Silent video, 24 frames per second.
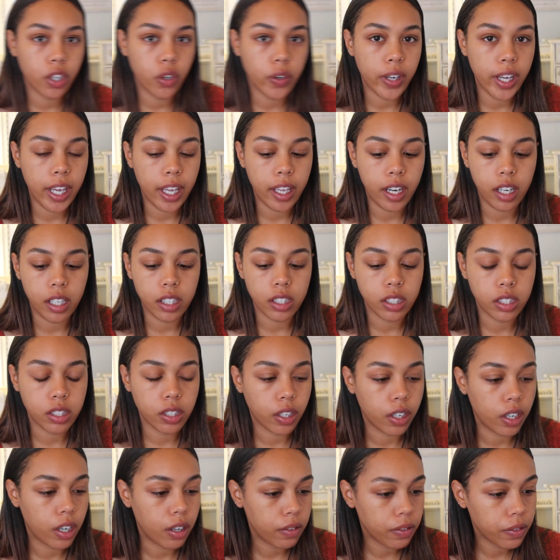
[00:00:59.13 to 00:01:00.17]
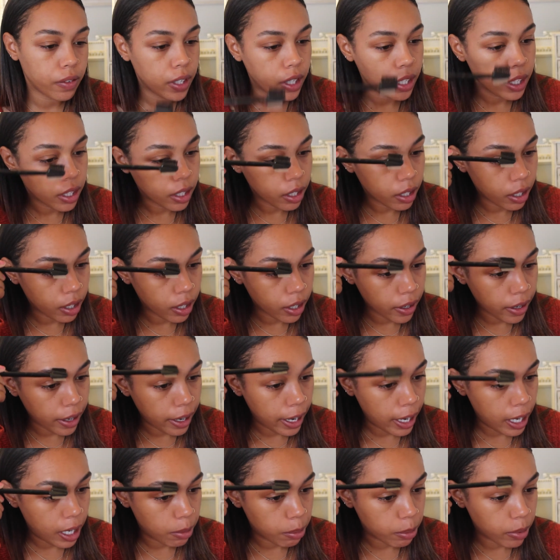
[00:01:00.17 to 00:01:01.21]
go ahead and start off with our
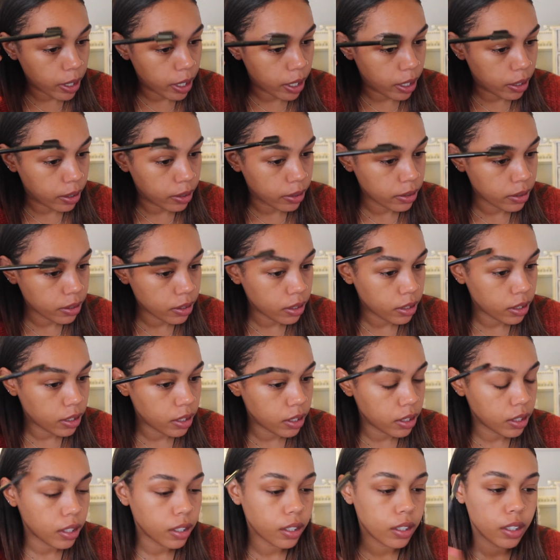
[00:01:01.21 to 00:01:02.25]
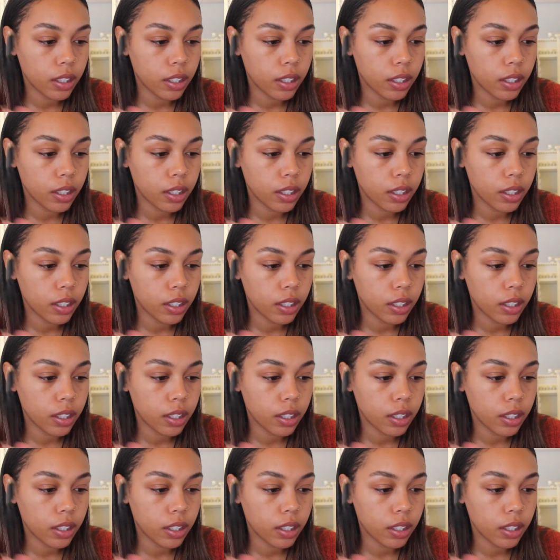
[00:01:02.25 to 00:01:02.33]
eyebrows.